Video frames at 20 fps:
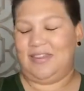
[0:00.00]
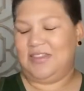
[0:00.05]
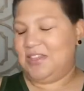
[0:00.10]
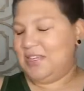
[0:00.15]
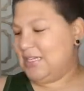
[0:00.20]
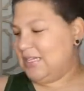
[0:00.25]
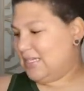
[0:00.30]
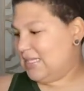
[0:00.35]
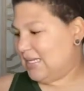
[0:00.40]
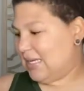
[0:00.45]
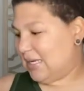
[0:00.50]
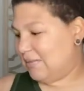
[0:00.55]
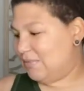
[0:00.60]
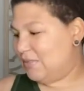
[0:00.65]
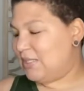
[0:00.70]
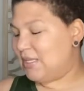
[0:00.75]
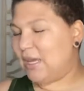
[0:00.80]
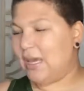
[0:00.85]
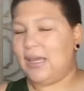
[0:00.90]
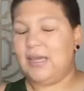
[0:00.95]
the same
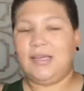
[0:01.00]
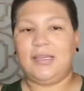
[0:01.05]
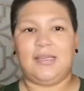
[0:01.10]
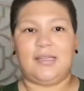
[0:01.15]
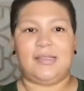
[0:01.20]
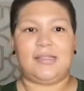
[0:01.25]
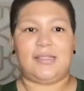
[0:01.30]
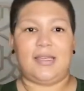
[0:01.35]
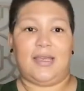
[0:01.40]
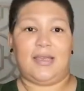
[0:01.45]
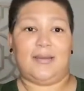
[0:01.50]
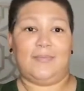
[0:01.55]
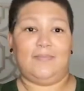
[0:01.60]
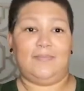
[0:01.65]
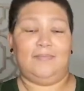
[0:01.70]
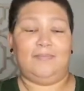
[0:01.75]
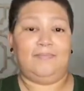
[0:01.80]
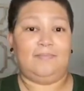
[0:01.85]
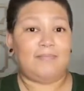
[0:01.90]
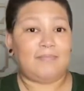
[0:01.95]
set in
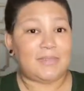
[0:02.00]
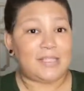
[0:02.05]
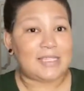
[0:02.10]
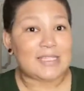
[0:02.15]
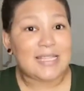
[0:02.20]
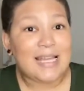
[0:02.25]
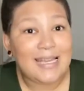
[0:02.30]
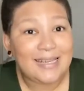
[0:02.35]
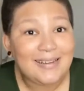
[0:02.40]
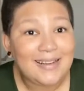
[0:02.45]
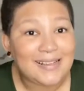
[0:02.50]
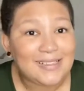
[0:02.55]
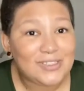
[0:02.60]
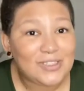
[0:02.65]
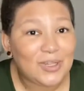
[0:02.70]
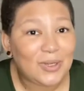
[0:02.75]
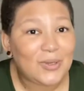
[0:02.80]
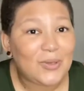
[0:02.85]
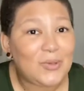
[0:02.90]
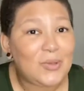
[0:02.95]
tan. Does that not
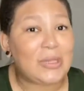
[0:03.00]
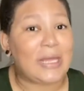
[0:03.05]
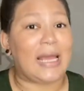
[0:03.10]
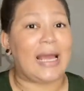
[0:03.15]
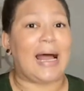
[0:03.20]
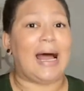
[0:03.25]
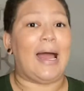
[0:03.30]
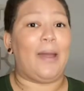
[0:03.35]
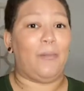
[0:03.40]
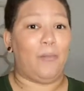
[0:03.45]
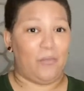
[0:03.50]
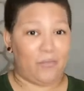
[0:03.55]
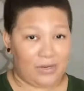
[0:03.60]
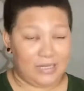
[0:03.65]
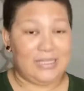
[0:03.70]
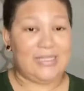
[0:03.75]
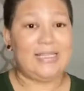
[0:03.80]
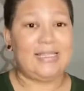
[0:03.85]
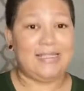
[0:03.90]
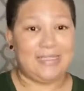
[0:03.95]
show you that I'm
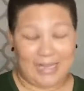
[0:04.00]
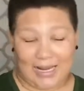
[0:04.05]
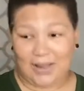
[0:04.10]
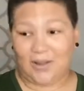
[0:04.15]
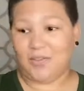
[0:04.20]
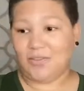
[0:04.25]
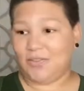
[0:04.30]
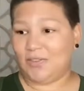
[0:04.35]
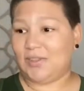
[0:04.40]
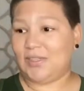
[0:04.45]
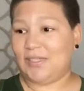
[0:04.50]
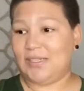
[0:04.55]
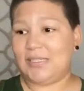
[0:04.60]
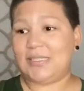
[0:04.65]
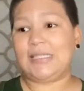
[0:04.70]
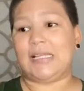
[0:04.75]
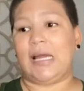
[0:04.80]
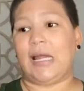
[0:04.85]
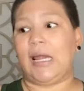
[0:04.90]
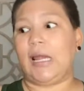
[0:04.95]
really down for
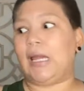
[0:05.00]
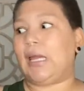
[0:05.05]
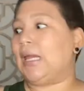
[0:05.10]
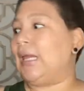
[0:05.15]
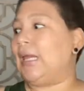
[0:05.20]
this? Like,